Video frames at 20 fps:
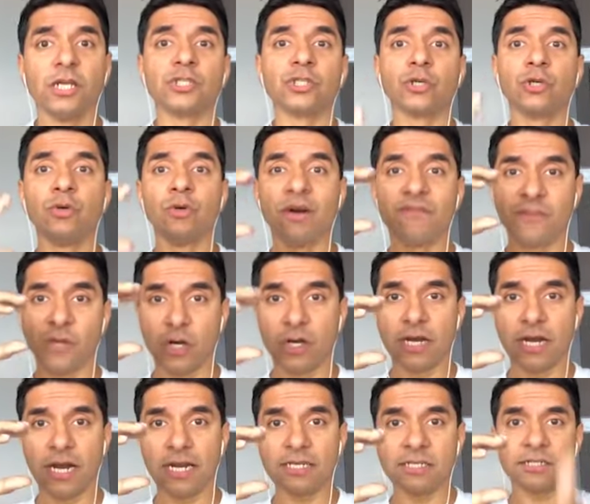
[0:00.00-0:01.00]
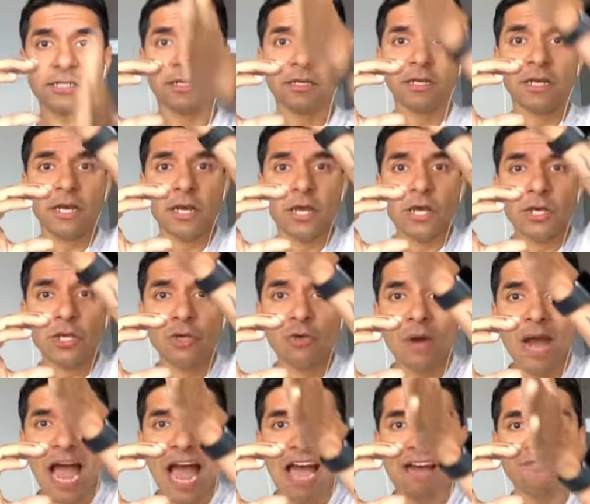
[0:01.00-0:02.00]
So you have your gut,
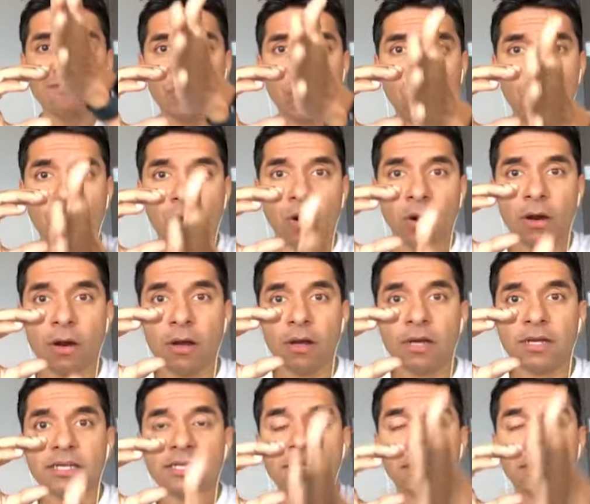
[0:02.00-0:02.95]
you have your